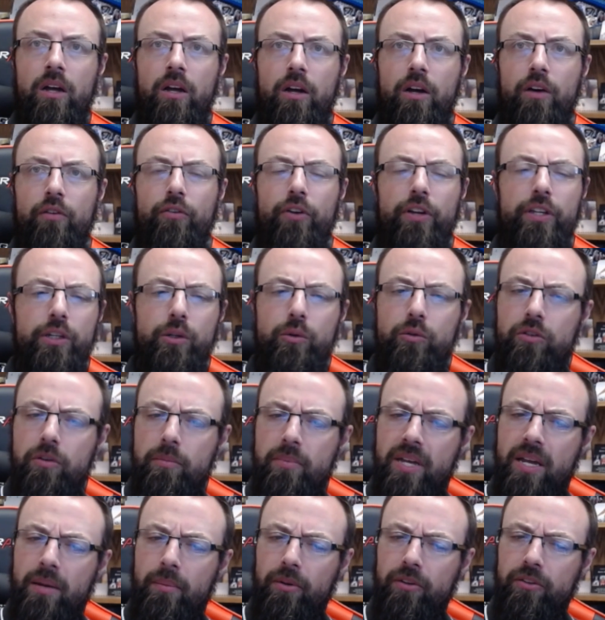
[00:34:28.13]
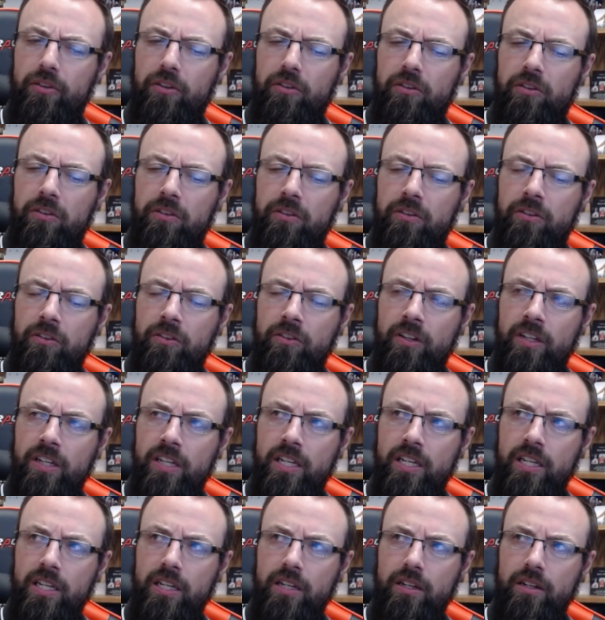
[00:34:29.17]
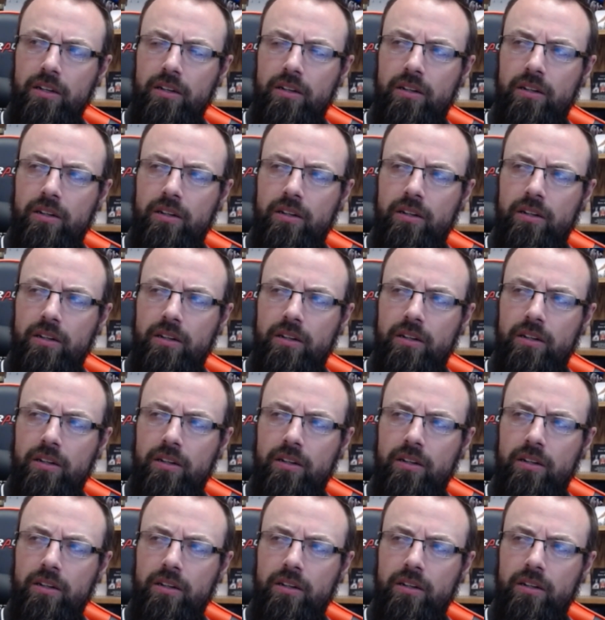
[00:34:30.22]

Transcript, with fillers: for you to be able to see